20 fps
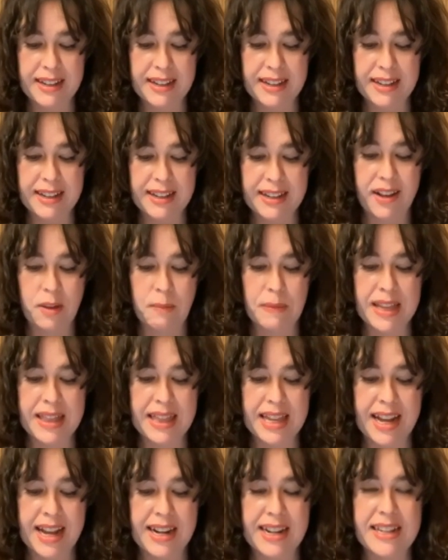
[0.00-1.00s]
and
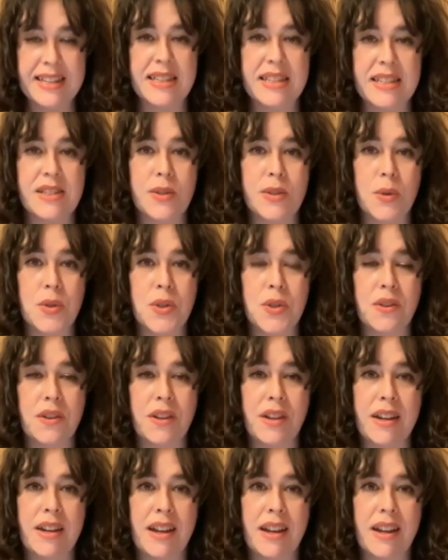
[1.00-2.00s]
that is the social
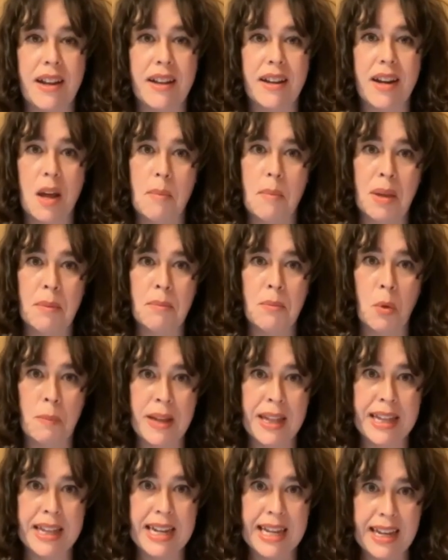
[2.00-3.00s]
and economic
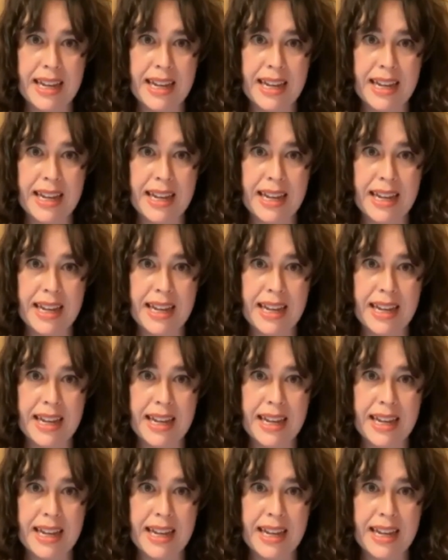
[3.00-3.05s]
mobility